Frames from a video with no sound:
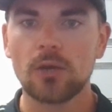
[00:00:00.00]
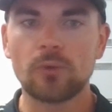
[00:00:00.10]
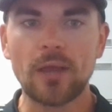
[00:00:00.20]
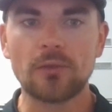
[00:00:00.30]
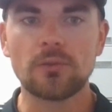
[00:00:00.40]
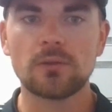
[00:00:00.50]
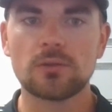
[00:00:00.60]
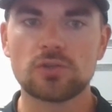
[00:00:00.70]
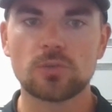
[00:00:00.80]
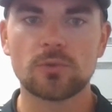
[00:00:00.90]
Rather than
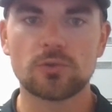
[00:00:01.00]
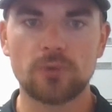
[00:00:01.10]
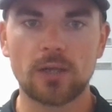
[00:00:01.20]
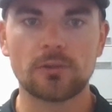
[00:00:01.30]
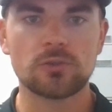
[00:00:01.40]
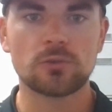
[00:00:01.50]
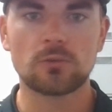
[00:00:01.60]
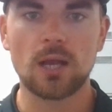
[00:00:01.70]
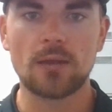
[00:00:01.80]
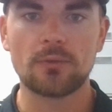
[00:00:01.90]
contribute directly to a
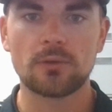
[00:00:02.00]
Roth,